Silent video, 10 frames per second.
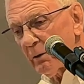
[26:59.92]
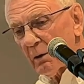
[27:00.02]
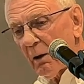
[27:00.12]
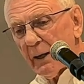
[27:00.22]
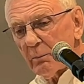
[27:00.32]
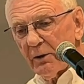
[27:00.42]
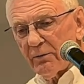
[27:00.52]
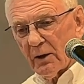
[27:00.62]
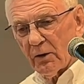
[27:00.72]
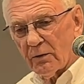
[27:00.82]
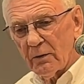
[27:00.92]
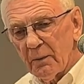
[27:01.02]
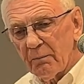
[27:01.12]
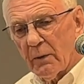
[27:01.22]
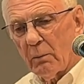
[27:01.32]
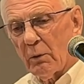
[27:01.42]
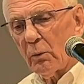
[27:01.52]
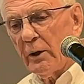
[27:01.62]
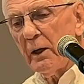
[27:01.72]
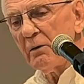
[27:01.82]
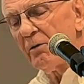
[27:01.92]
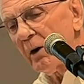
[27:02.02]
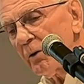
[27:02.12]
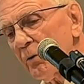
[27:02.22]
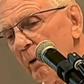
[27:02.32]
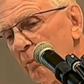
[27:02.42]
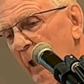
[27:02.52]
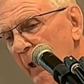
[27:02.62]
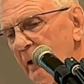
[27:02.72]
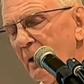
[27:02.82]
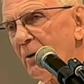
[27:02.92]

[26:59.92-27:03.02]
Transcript: not like me for this, we need a voluntary planning